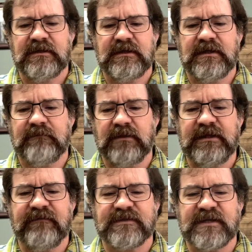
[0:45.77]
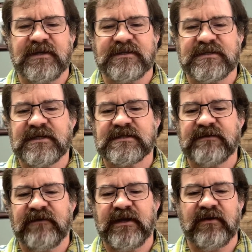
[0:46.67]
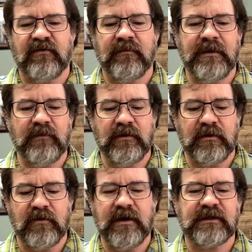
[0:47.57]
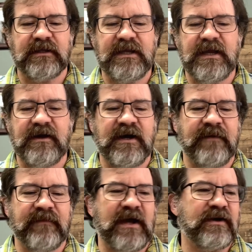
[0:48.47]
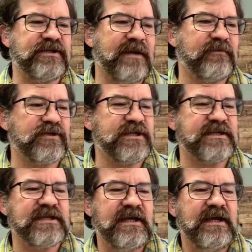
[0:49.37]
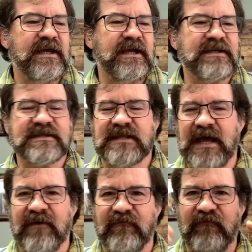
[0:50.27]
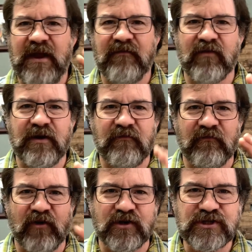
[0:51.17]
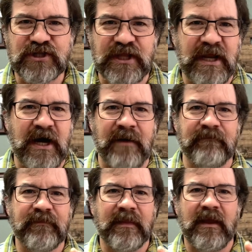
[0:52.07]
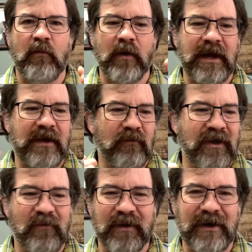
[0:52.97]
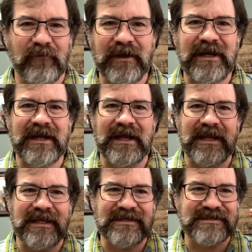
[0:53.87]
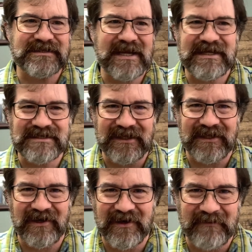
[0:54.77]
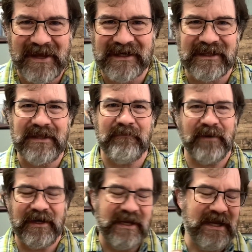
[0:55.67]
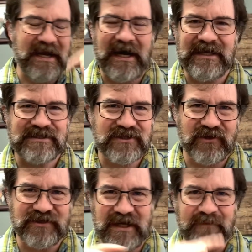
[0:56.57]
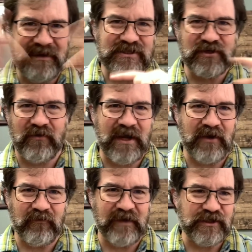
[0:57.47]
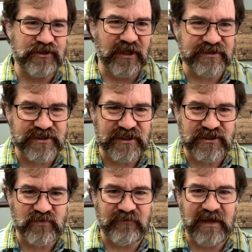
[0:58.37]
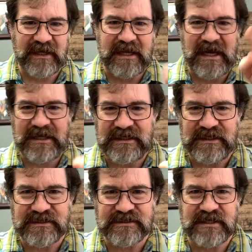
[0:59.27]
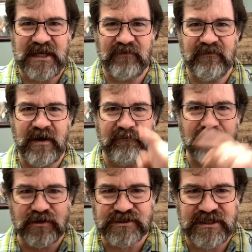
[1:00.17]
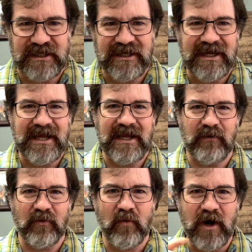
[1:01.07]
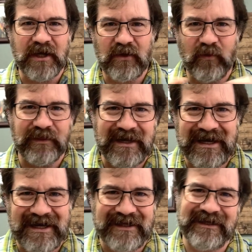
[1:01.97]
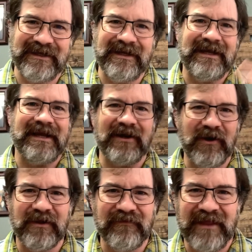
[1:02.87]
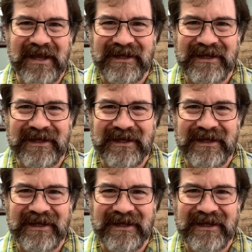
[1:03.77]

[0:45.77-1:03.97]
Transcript: I believe it's out of six, if I can remember correctly, um, out of chapter six, is that favorite verse that um, when I when I read it, I can say tell it automatically, but I start to I mix it around. We've got justice, we've got kindness, and we've got mercy, and we're walking with God, and and all of that,